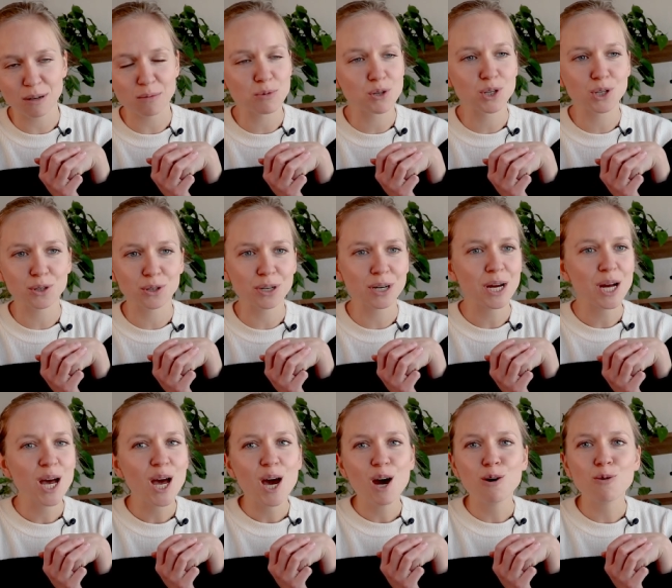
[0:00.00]
I'm sure
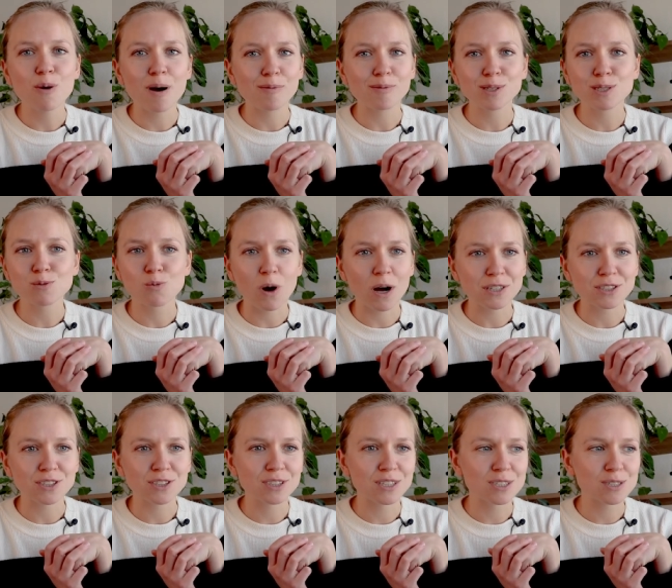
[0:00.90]
whoever is
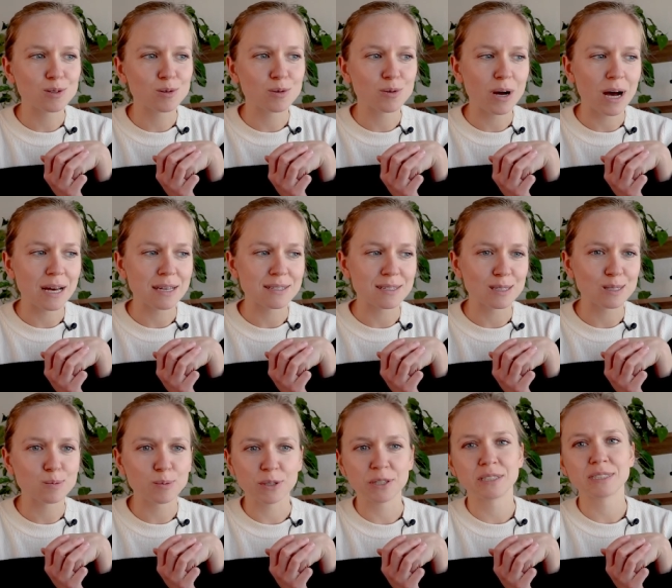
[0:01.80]
watching this who has
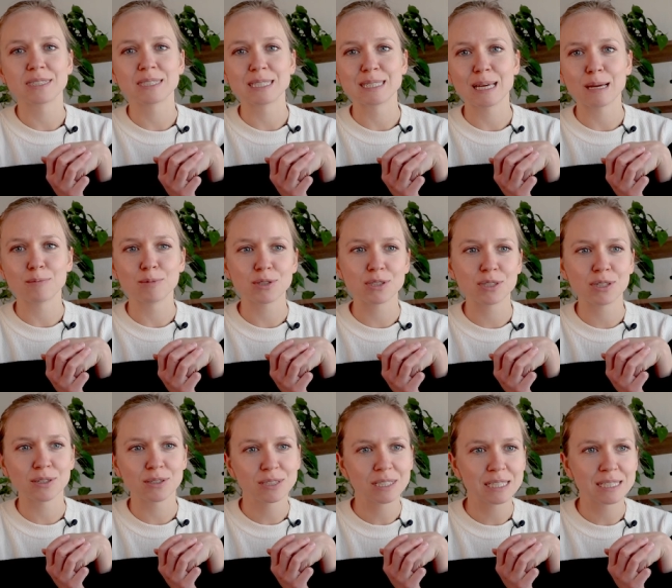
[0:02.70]
experience in
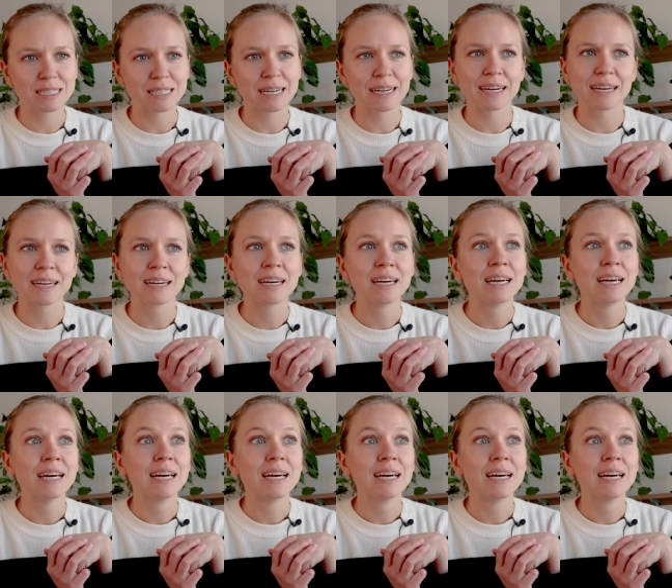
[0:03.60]
cybersecurity is like,